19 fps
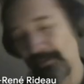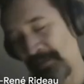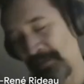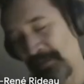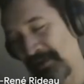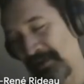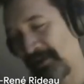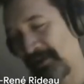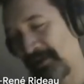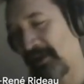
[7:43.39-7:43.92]

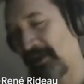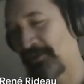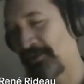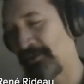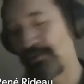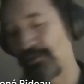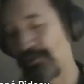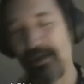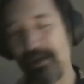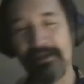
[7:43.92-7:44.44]
basically
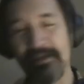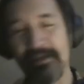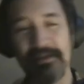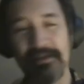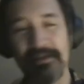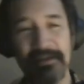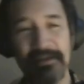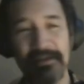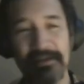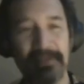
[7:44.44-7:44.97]
allows one
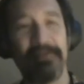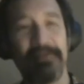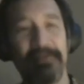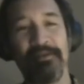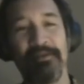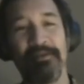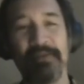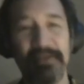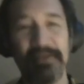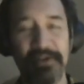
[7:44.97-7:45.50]
thing,
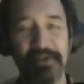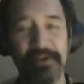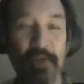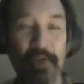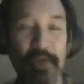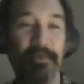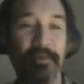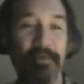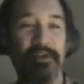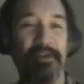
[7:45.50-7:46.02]
which is
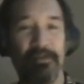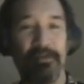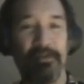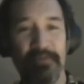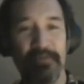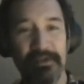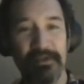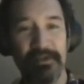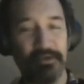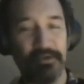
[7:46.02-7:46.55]
update the bridge.